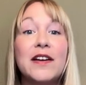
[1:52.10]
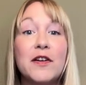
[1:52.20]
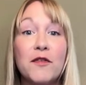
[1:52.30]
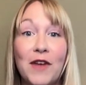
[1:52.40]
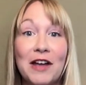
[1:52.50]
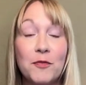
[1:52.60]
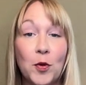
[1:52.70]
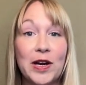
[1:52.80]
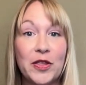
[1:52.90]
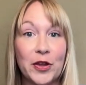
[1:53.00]

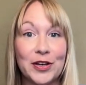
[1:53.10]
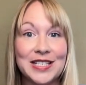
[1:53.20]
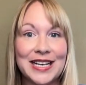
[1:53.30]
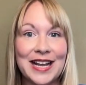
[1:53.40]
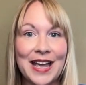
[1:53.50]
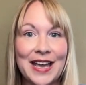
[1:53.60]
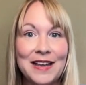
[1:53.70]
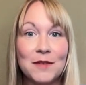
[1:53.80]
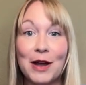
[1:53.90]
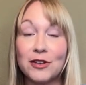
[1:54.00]
5.13a,
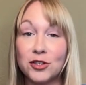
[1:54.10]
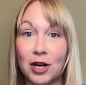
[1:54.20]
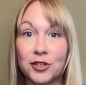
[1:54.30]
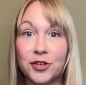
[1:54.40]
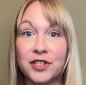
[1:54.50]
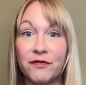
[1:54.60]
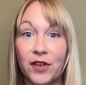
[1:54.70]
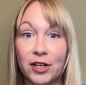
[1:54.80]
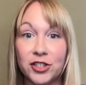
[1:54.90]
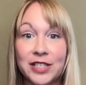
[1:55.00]
about structures and
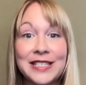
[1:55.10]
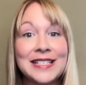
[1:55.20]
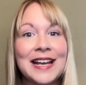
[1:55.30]
functions,